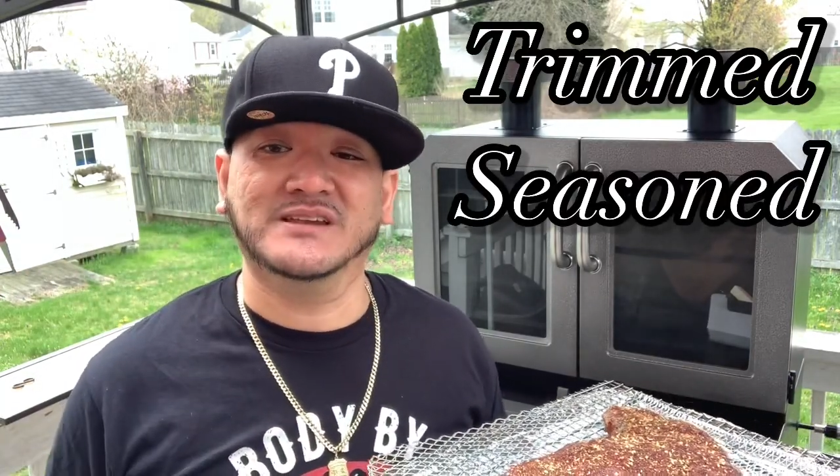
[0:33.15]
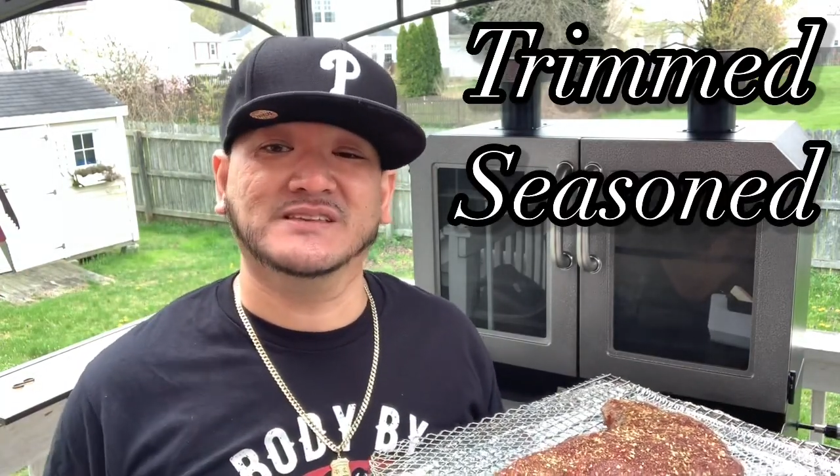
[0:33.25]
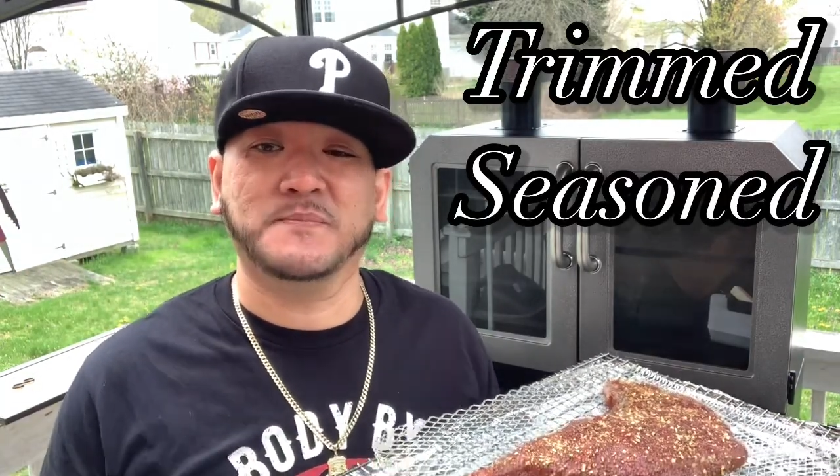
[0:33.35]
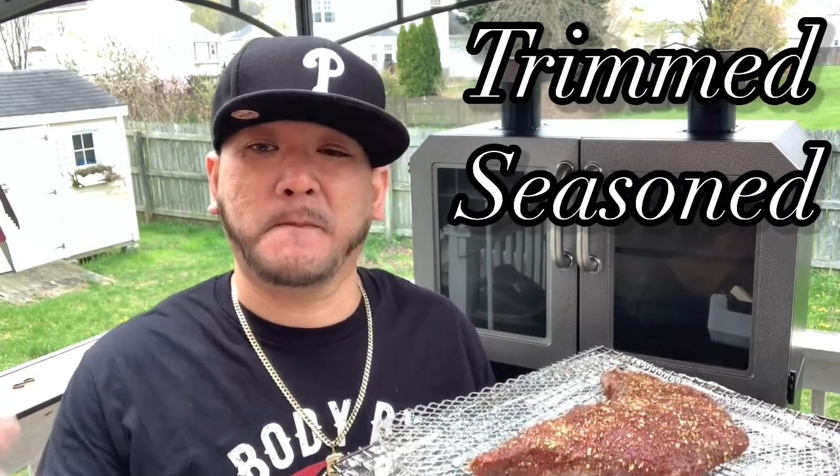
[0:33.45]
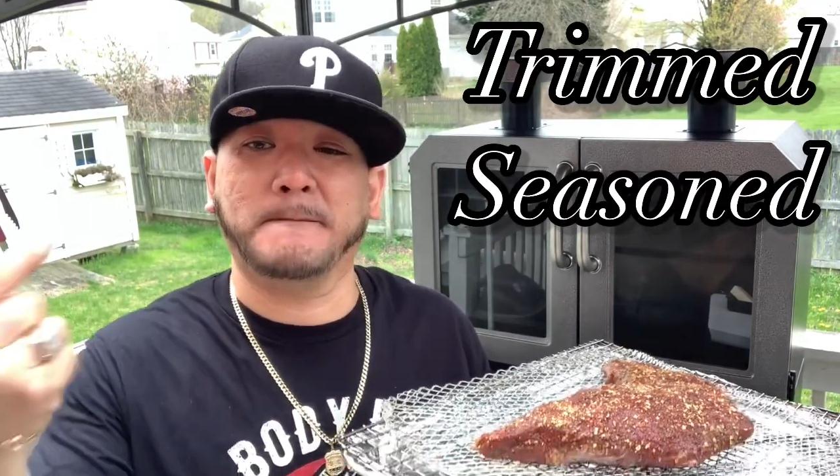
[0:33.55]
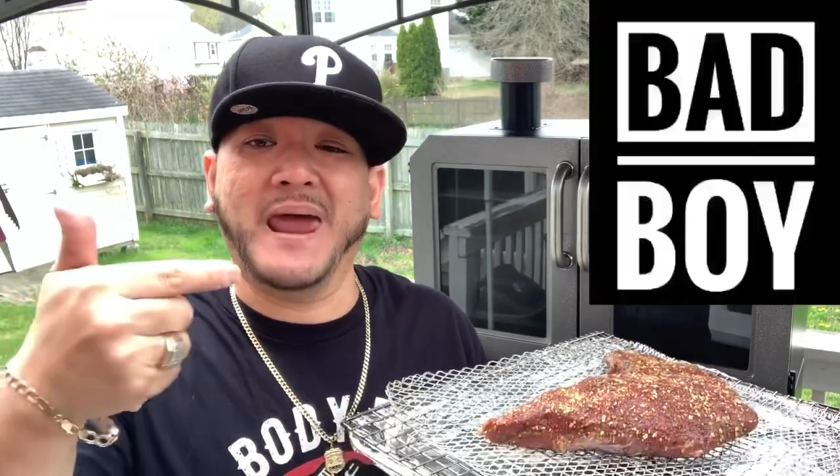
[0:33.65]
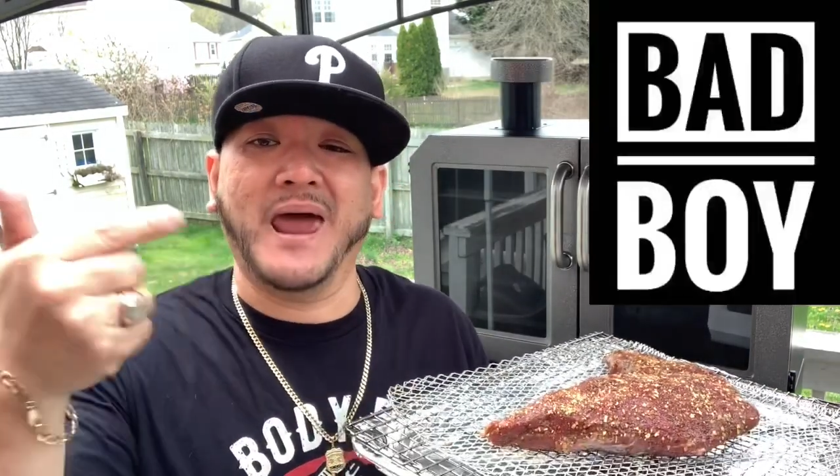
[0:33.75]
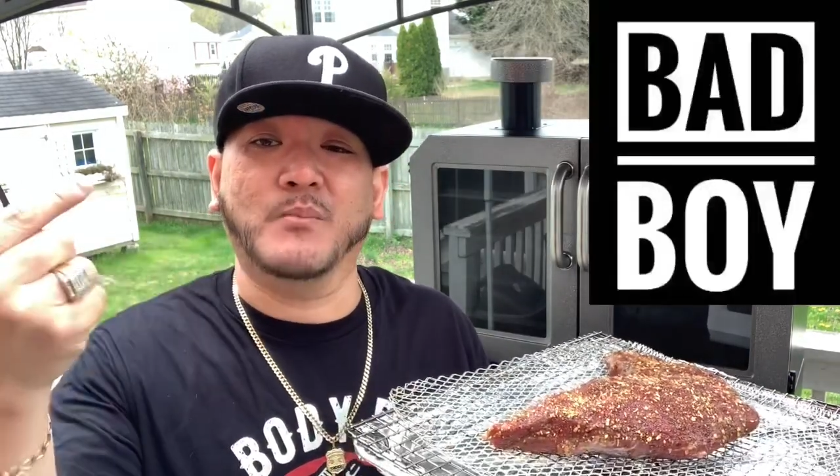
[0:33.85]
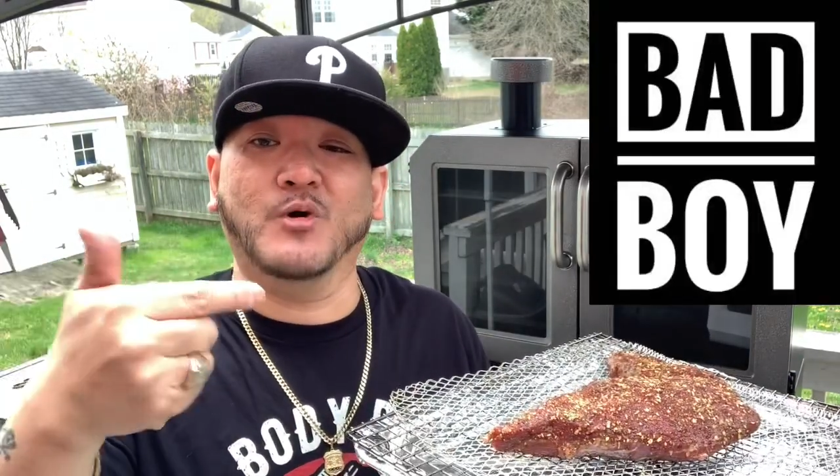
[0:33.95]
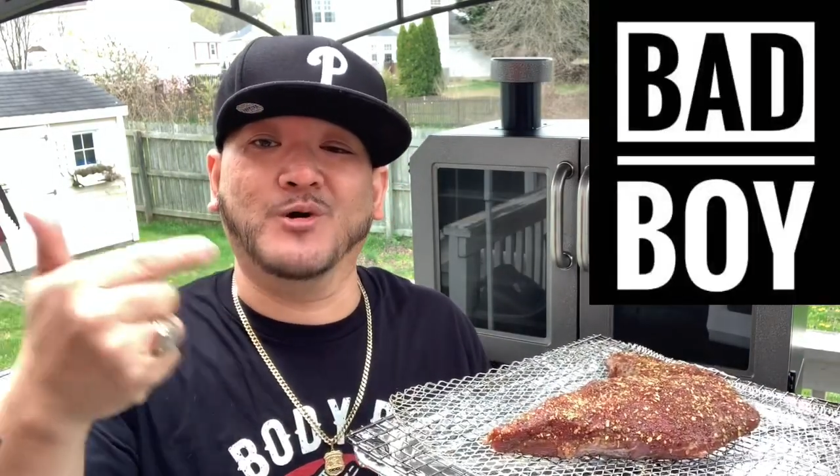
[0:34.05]
this
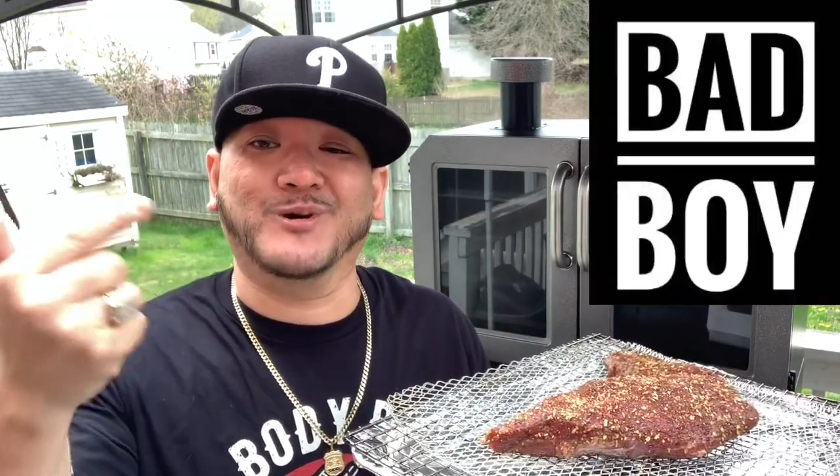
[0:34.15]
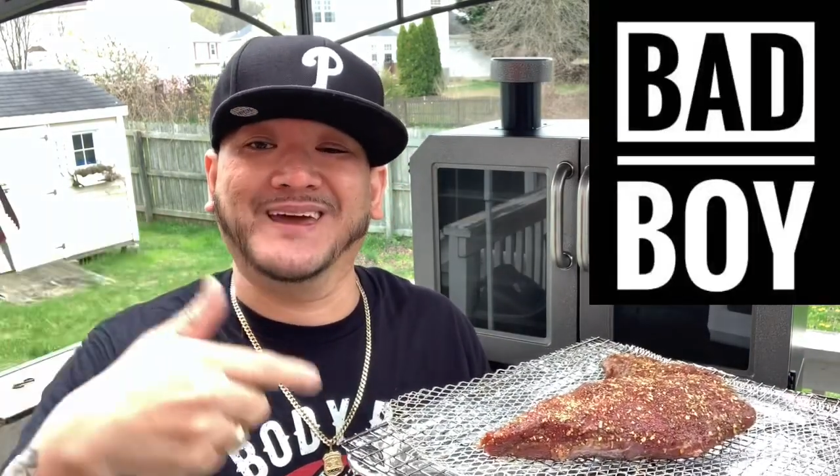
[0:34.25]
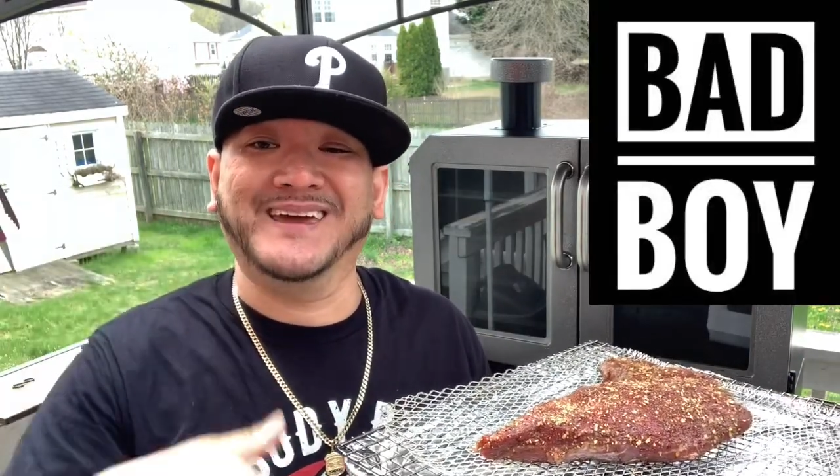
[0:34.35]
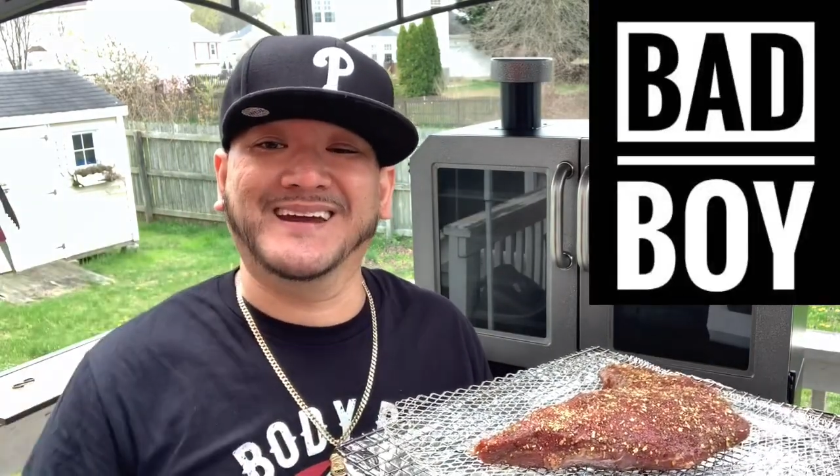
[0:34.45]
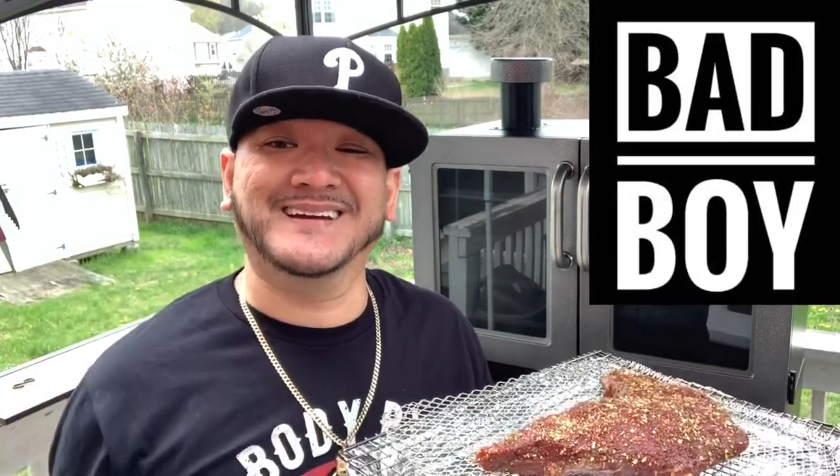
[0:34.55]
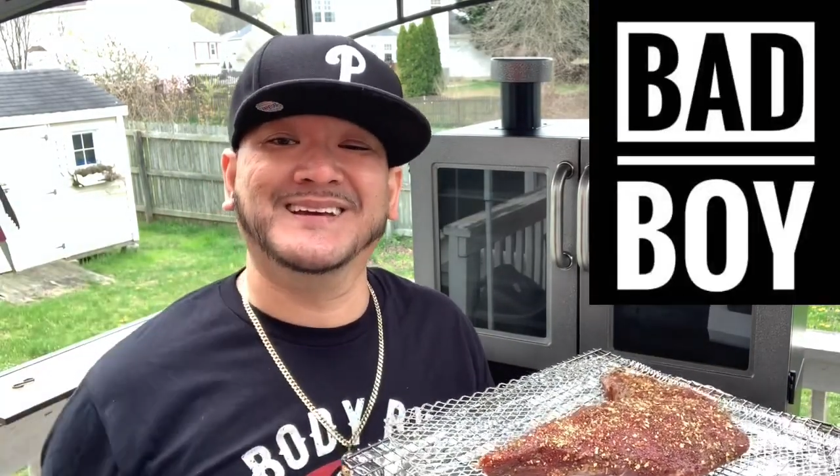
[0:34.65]
bad boy right here.